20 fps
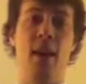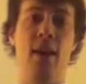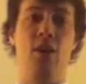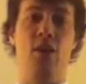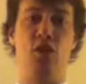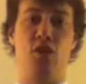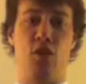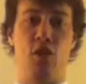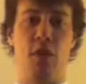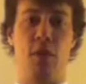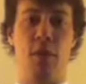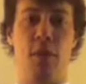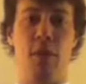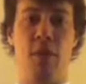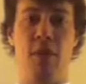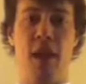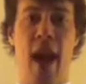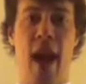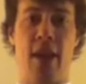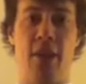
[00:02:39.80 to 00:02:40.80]
uncontrollable
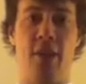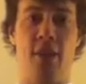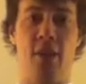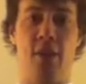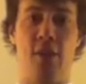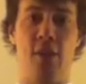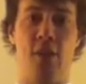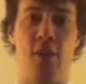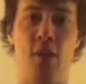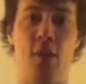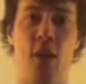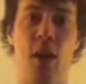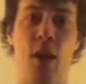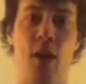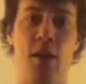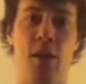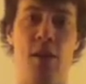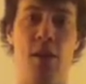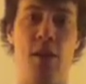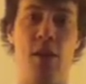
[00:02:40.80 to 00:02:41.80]
factors will
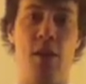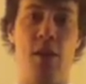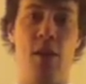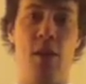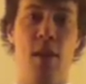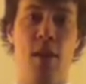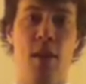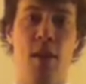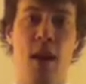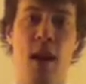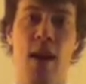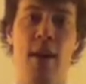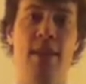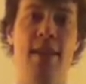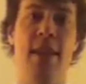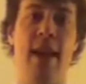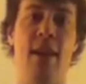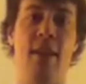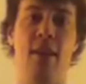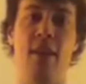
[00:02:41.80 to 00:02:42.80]
also
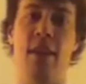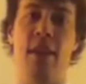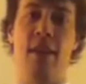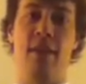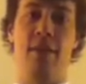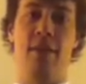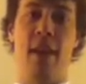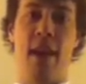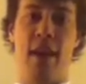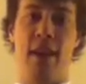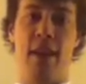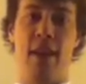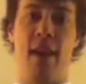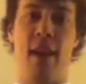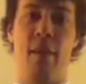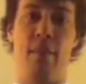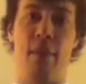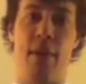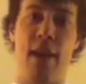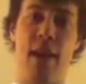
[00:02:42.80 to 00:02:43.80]
undoubtedly affect the
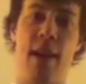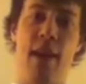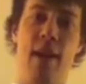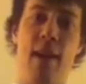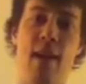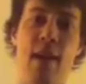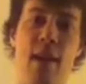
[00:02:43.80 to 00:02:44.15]
company,